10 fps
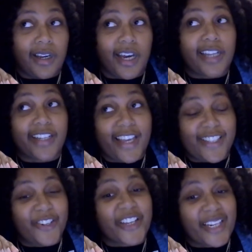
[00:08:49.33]

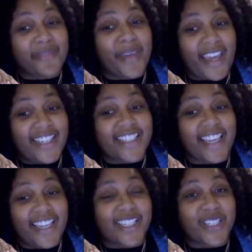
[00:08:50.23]
Unless you're getting paid to
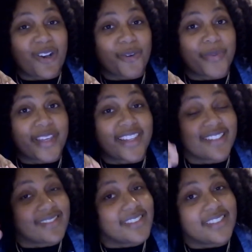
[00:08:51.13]
gang stalk me,
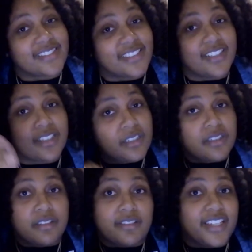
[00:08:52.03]
then,
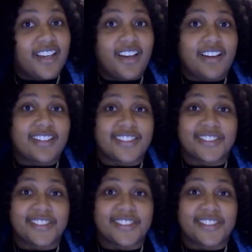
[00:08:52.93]
yeah,